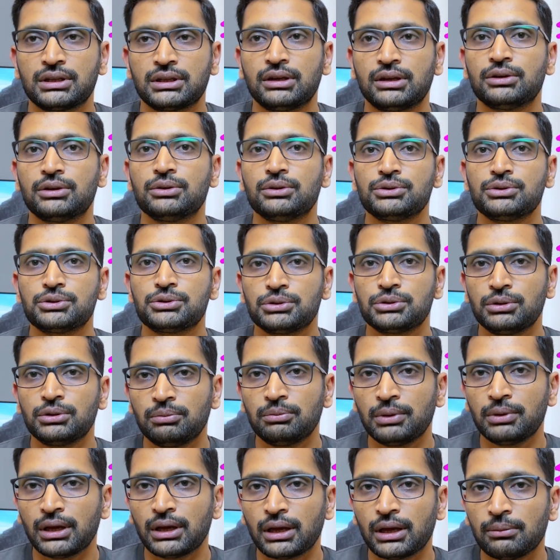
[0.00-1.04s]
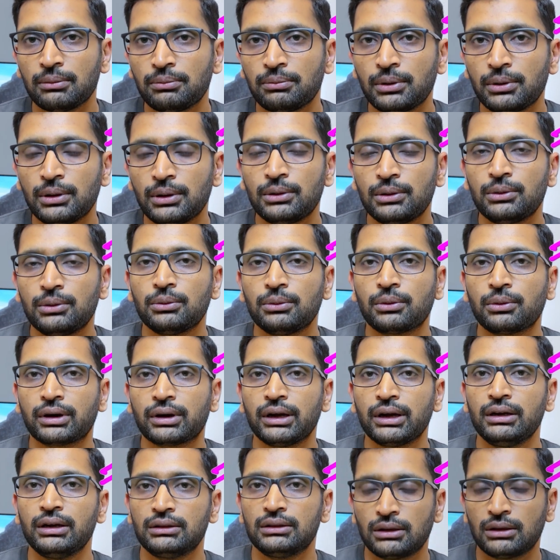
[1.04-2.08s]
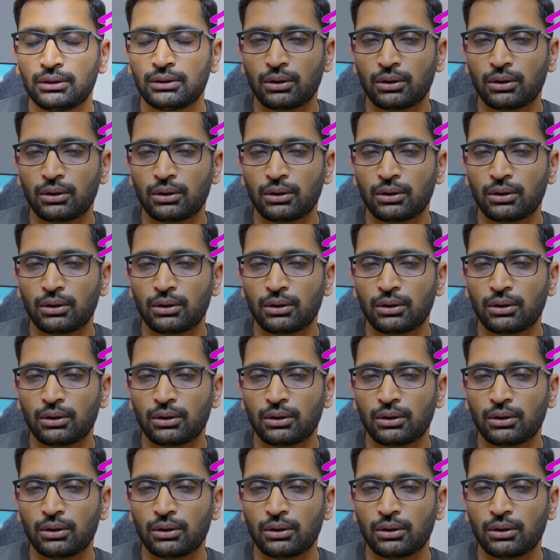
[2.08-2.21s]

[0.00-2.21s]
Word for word: then you should be able to read the